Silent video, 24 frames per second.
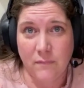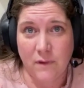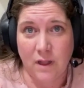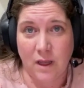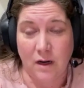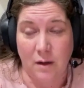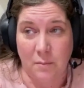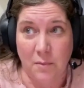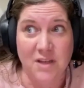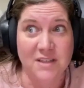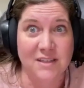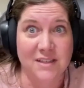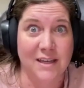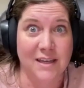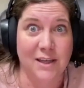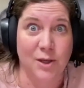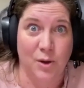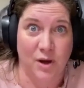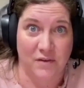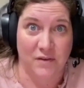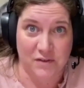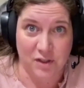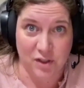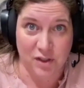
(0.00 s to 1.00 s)
I'm not saying you
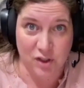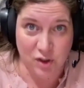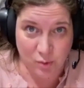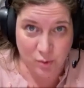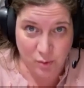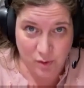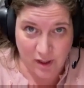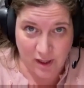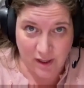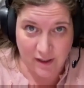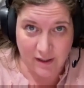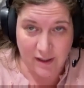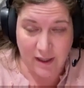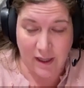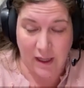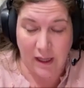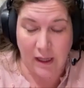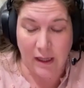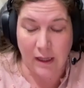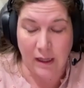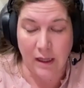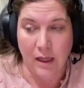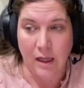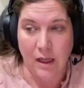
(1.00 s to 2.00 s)
have to do that,
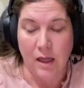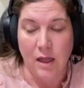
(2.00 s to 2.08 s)
okay?